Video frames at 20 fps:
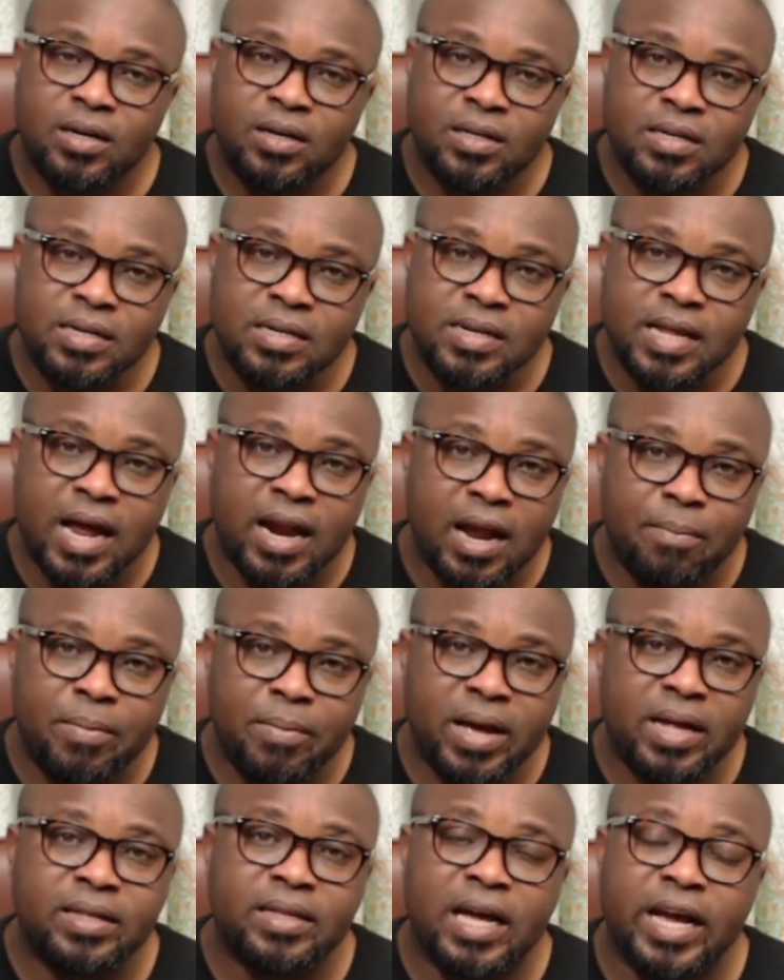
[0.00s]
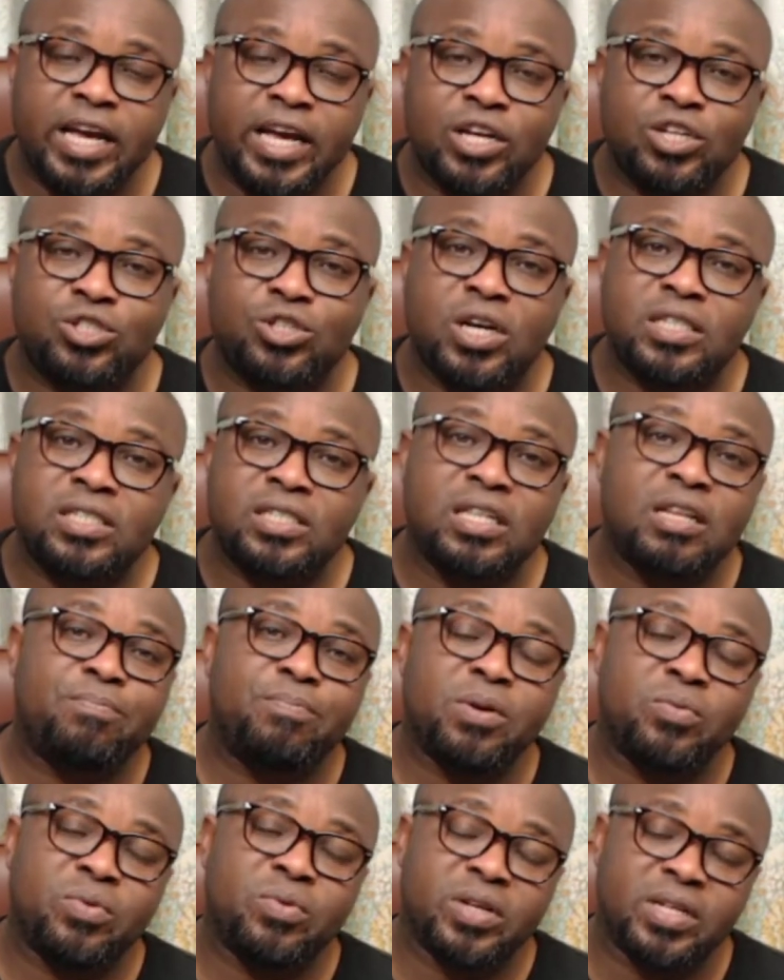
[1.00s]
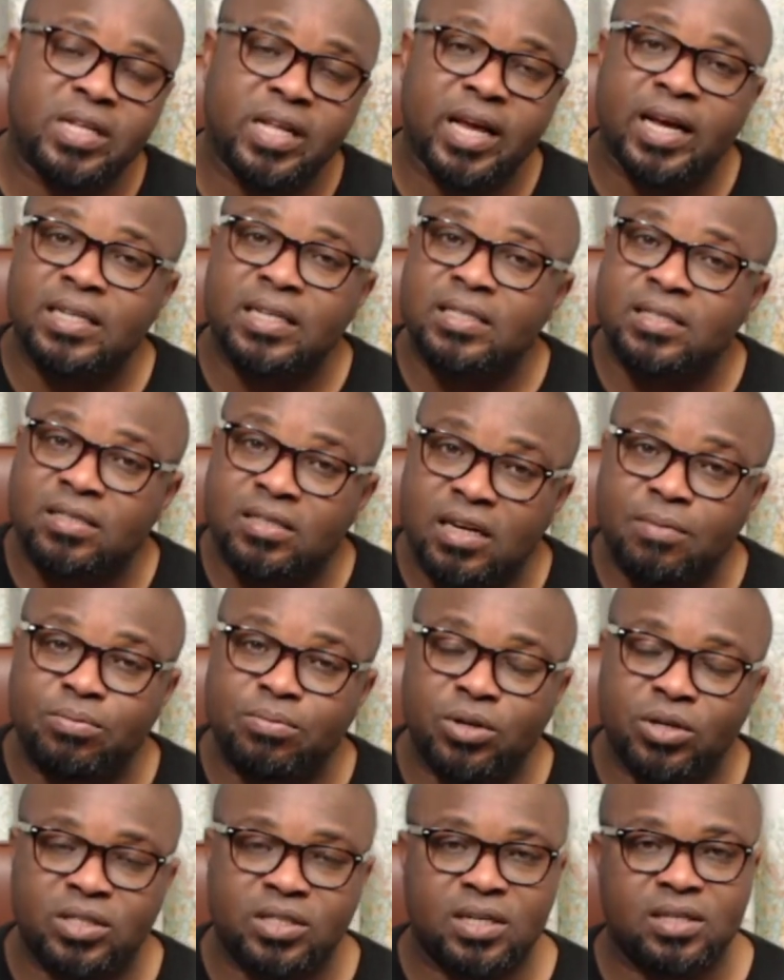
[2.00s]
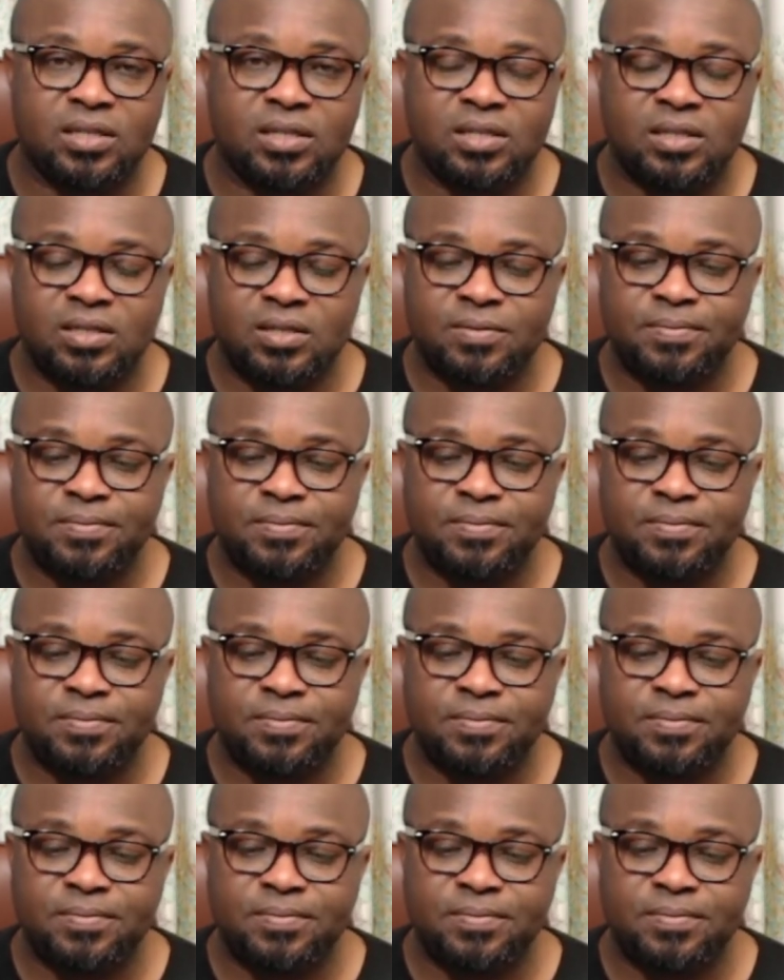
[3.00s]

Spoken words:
There are men that enjoy sleeping with their stepdaughters.